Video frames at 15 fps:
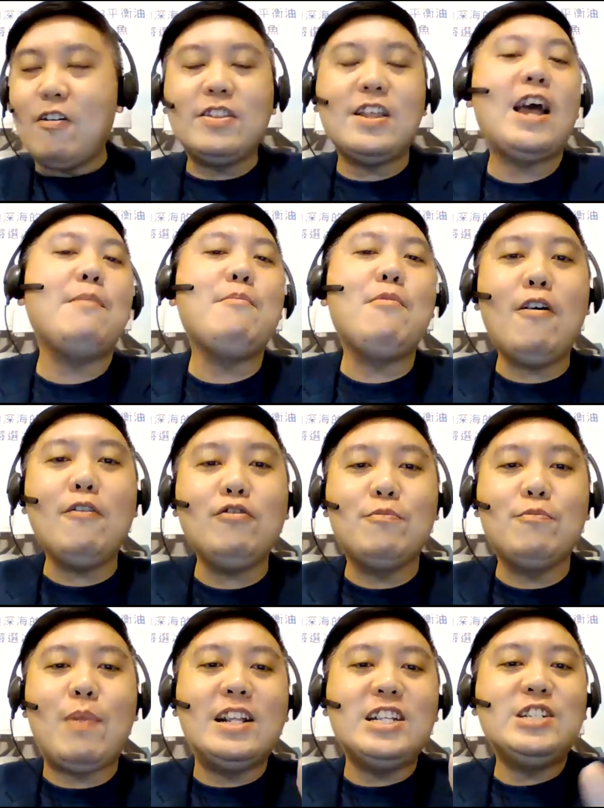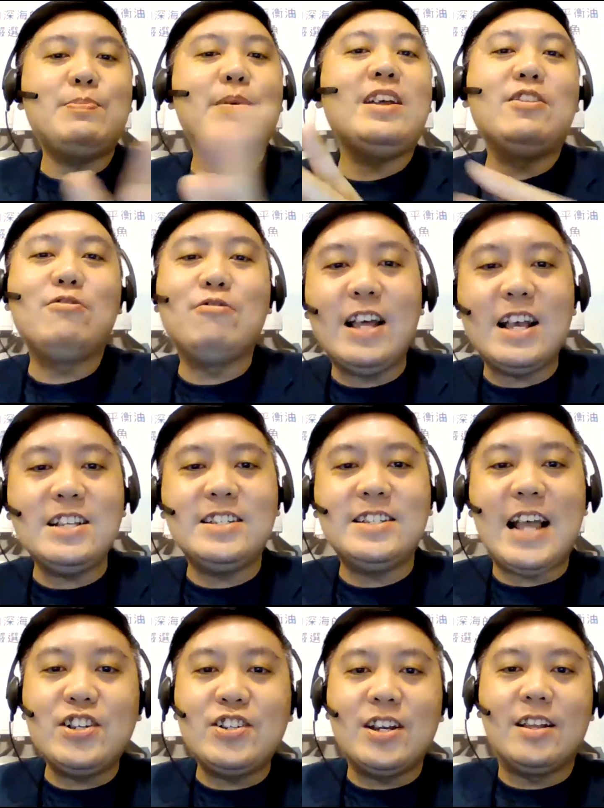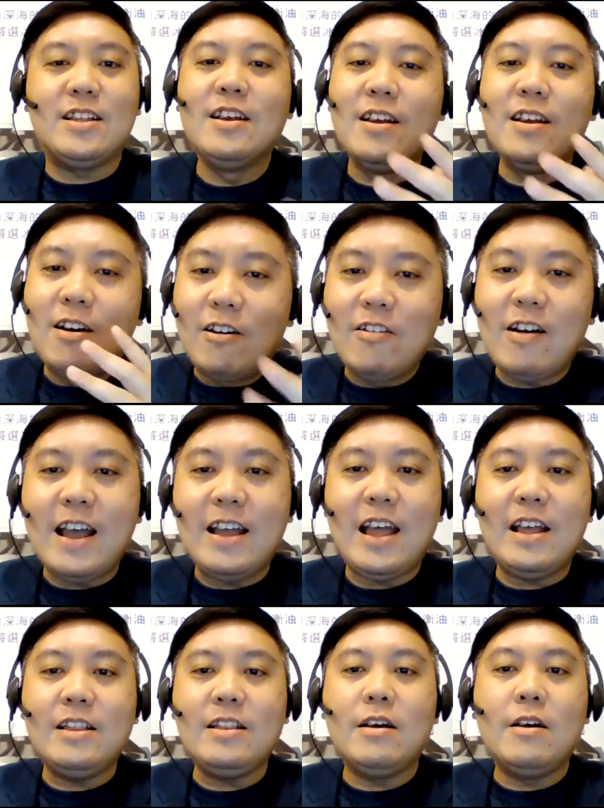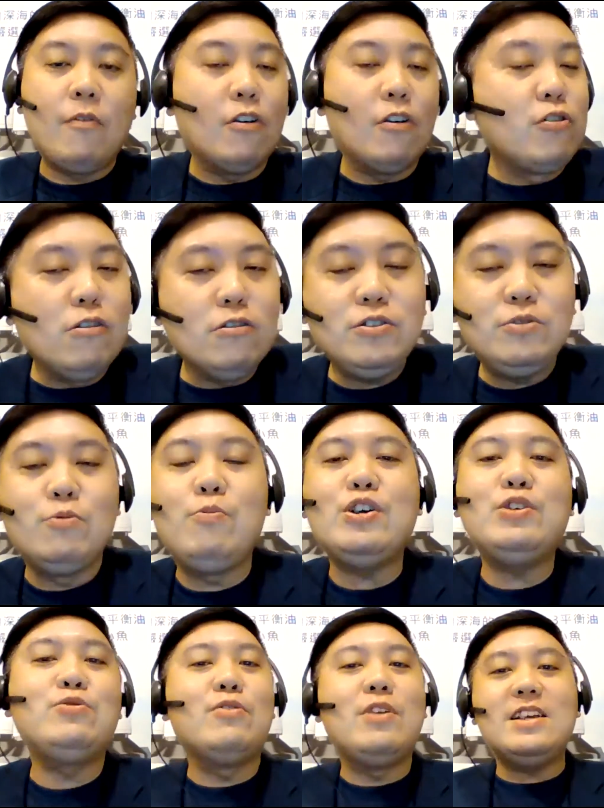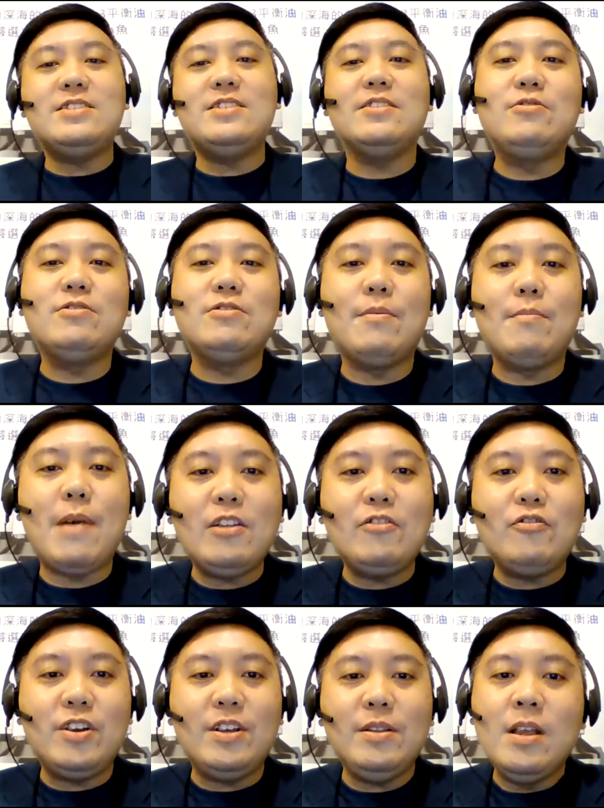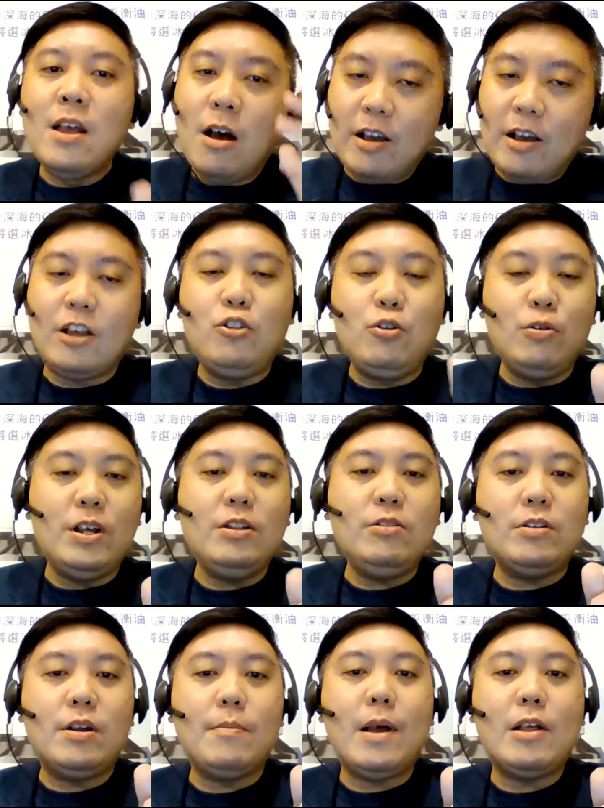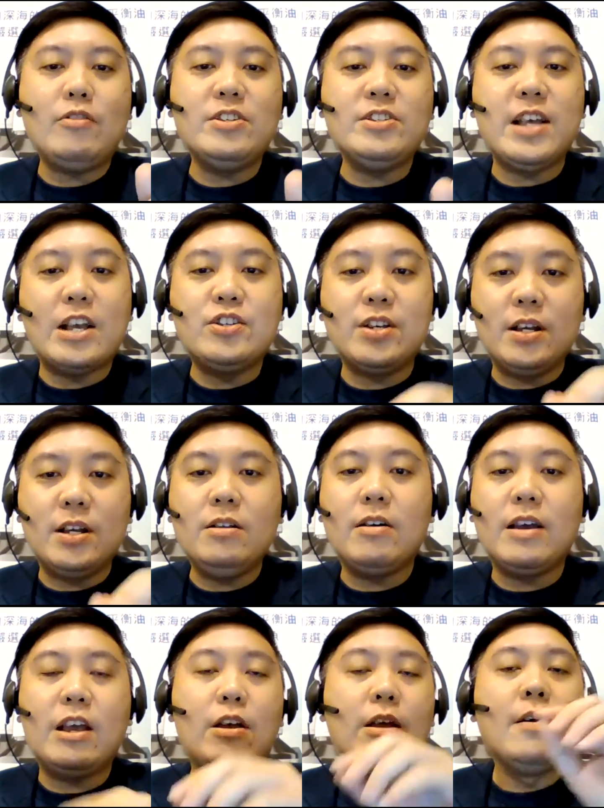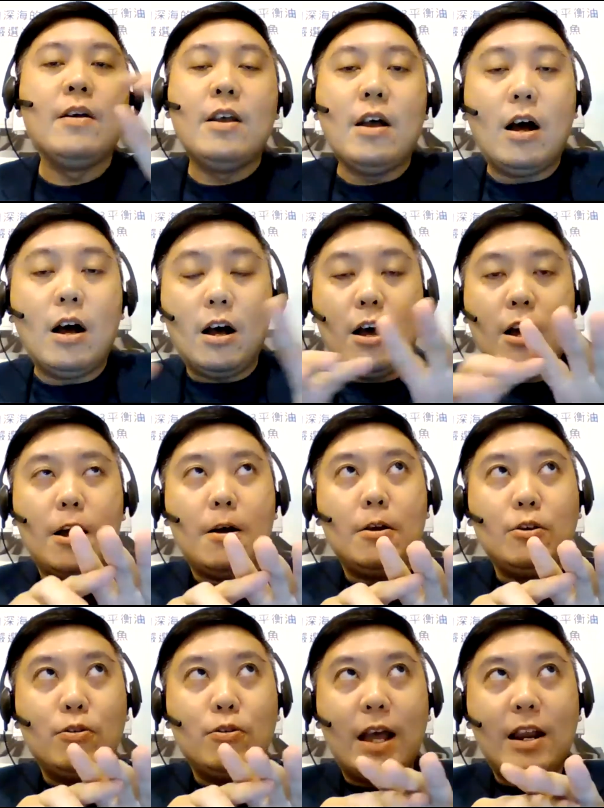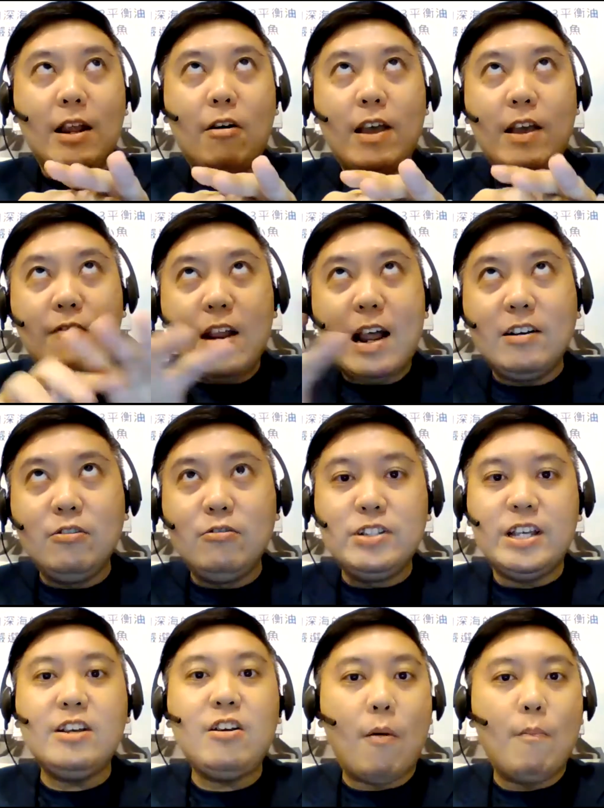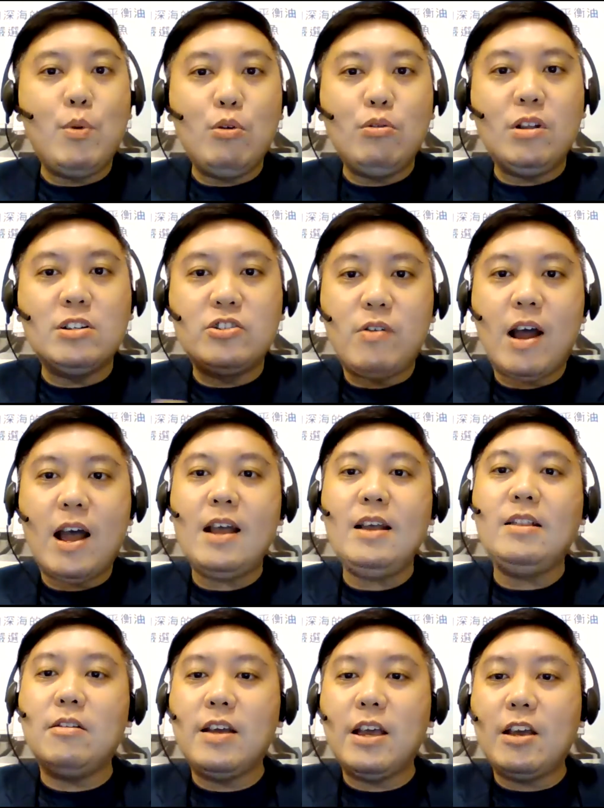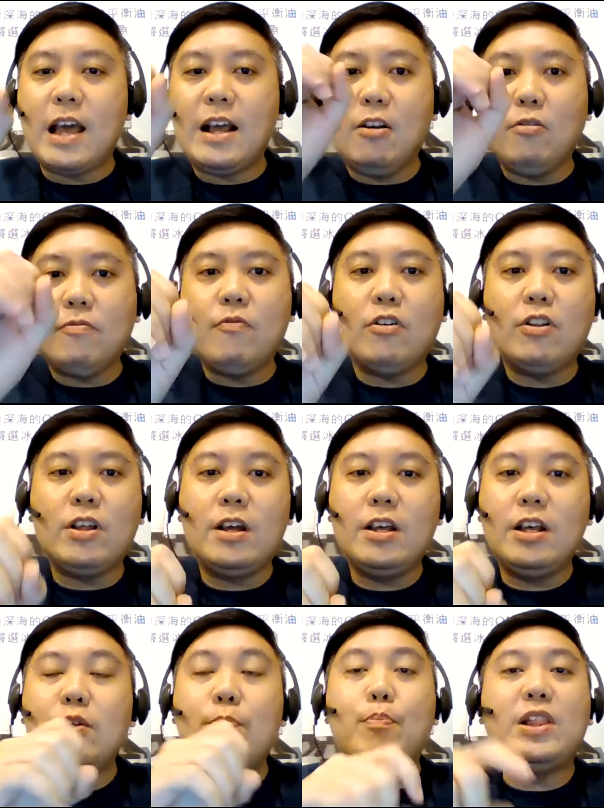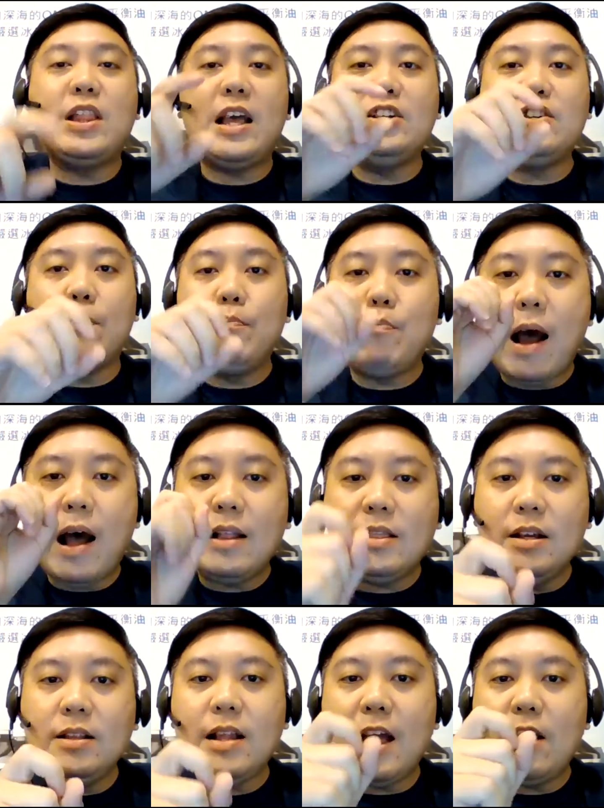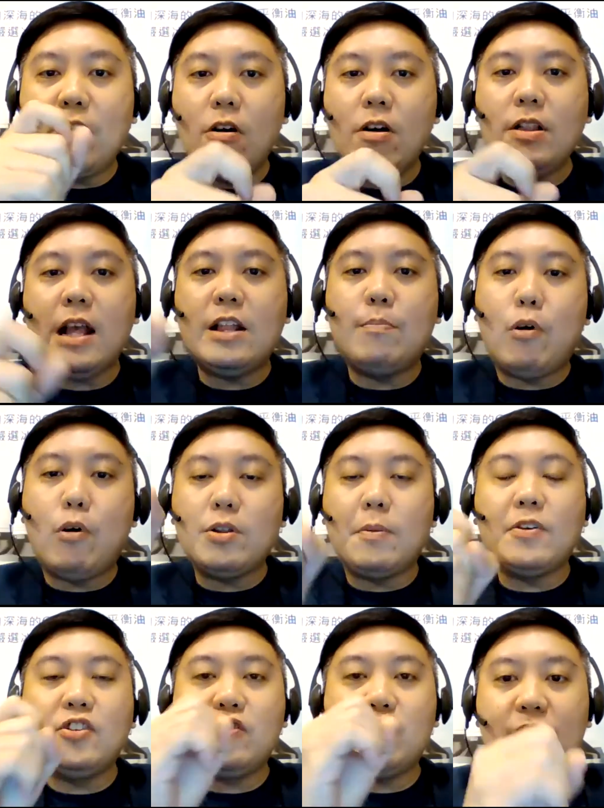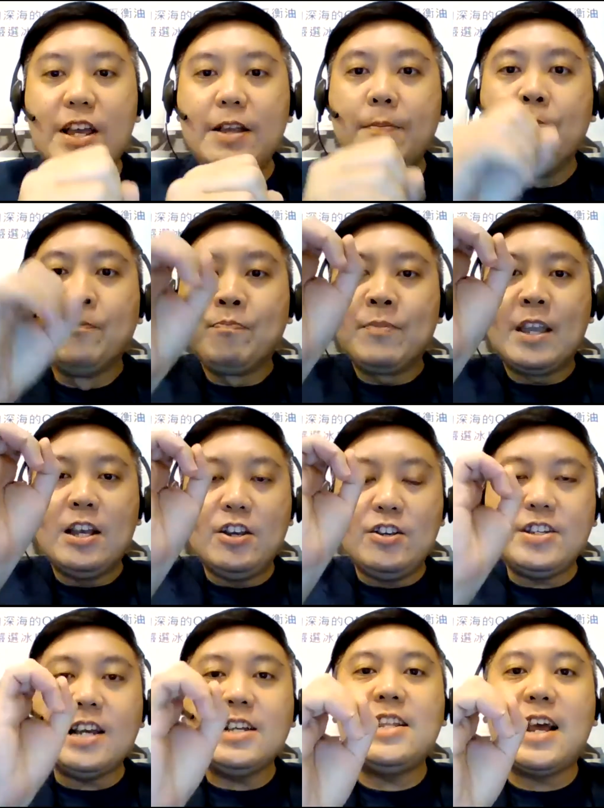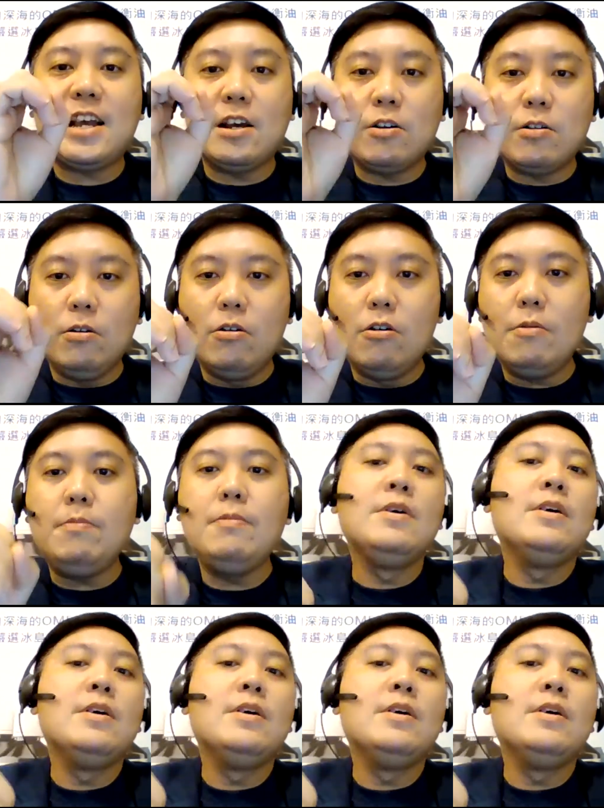your time off to participate in today's session. All right, and for those who wish to listen to the Mandarin, okay, tune into the Mandarin session. Okay, you can, okay, we are using computers, right? Okay, you can look for the interpretation button icon at the bottom of the screen. It's just like a globe.